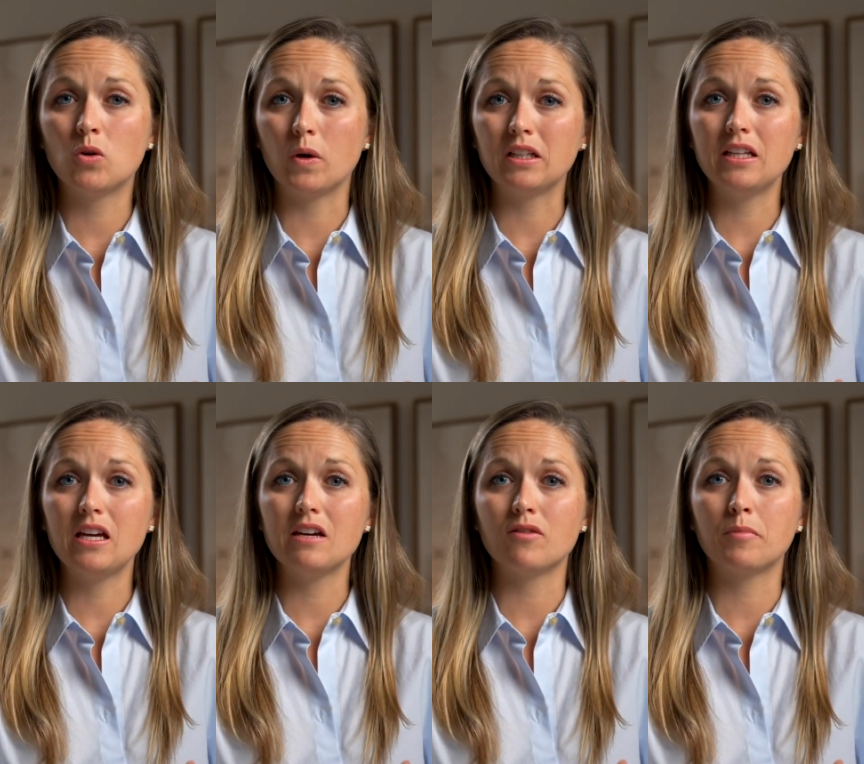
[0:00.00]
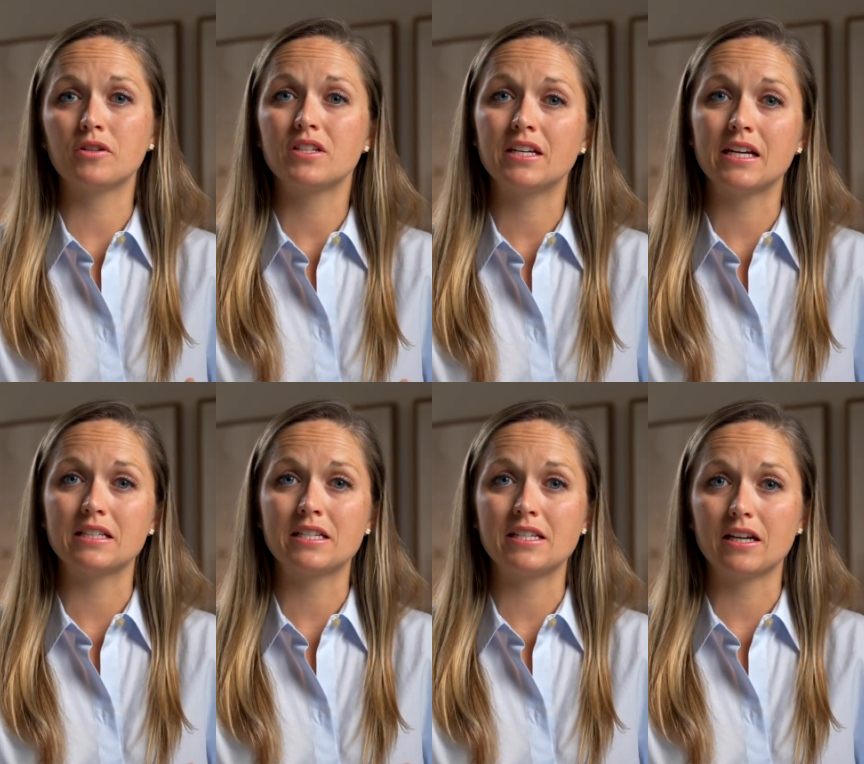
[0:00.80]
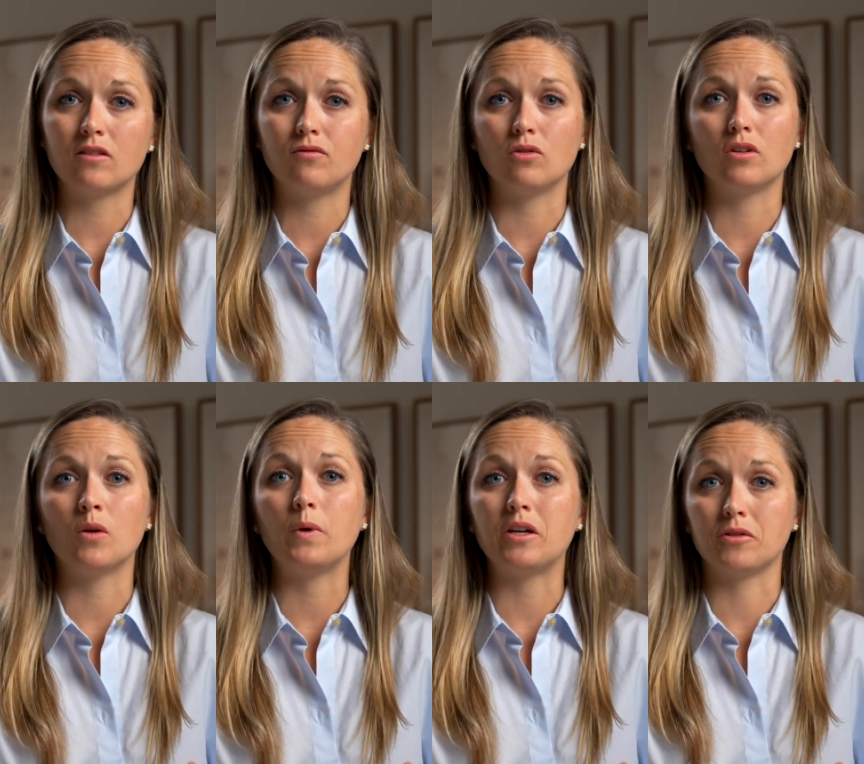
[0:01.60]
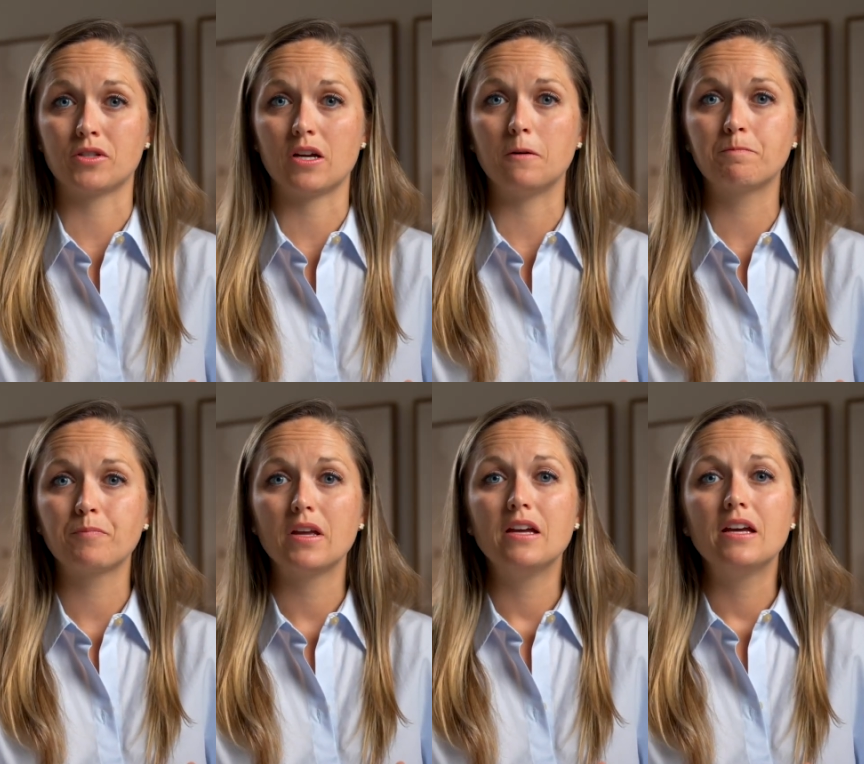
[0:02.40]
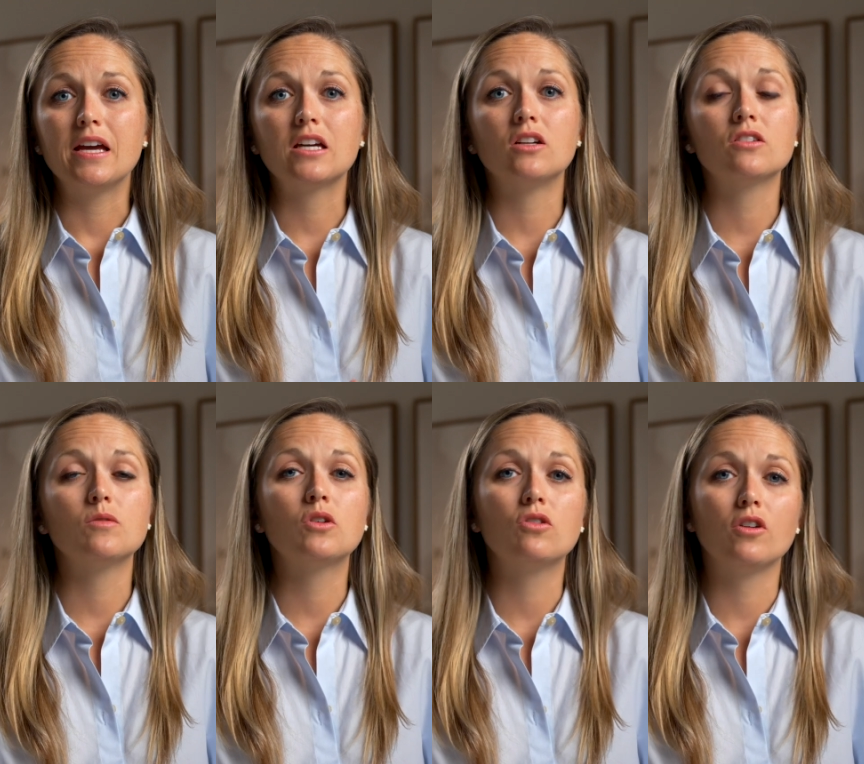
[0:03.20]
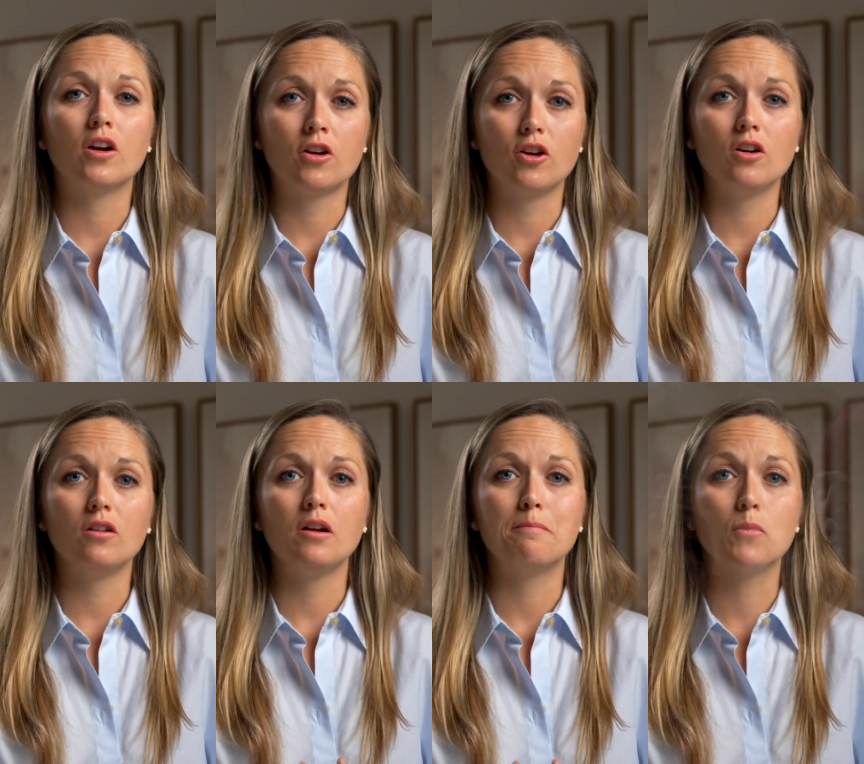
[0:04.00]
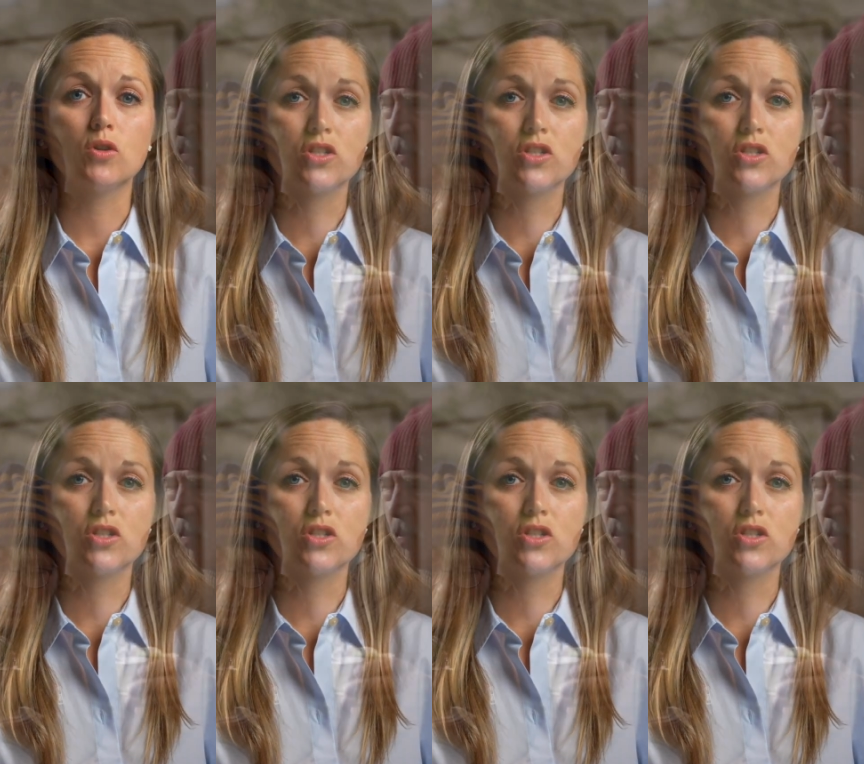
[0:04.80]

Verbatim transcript: quickly if a person gets sick for a week or so. It can also occur more